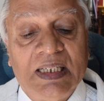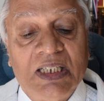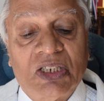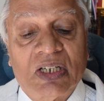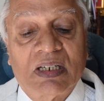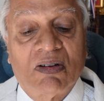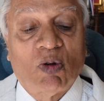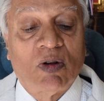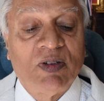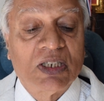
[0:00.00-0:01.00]
Struggle
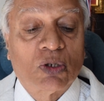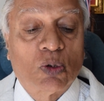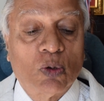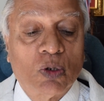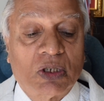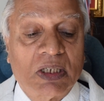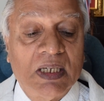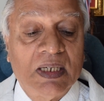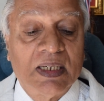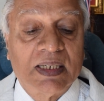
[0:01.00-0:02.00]
always
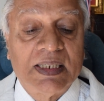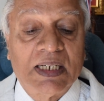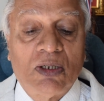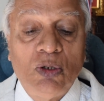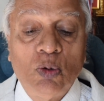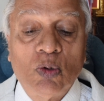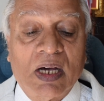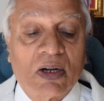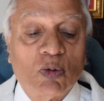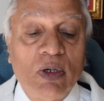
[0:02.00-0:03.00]
shows that you
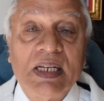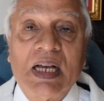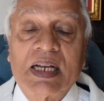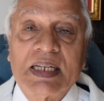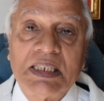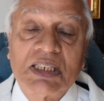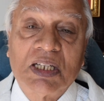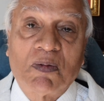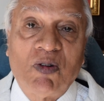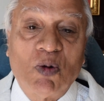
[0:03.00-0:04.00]
are going against
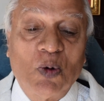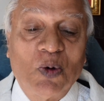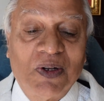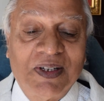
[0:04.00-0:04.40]
the flow.